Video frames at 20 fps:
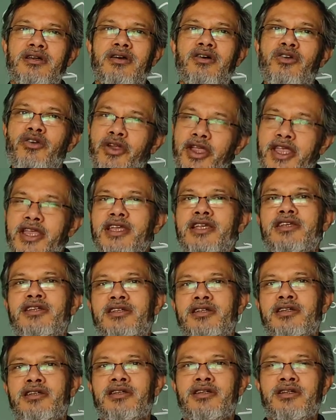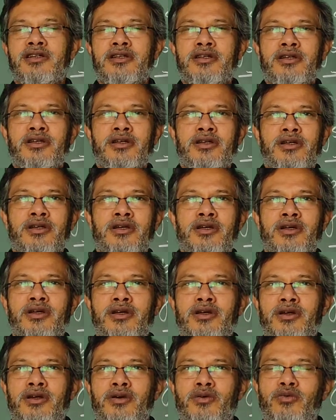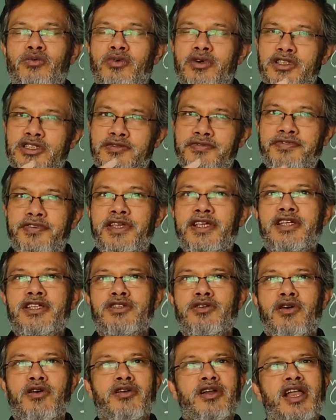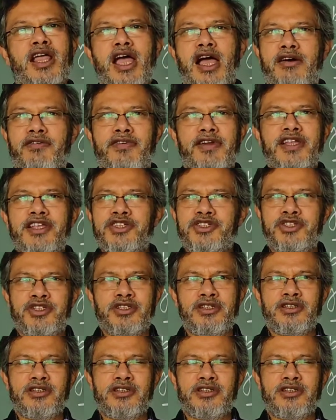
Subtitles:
rent was fixed on an average